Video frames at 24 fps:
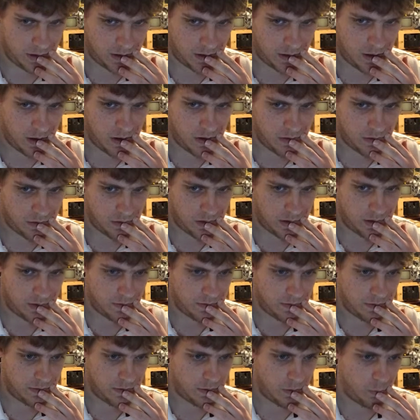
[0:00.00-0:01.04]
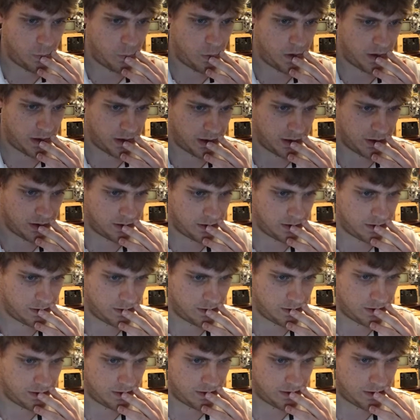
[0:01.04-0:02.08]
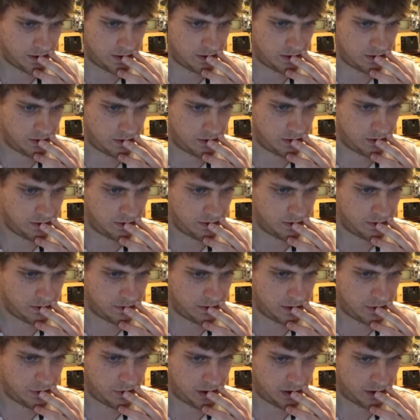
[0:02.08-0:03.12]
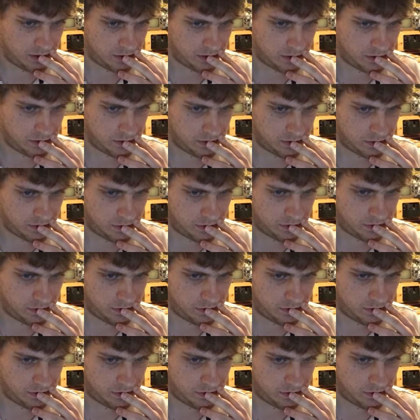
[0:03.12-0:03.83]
get rid of the white, get rid of the background.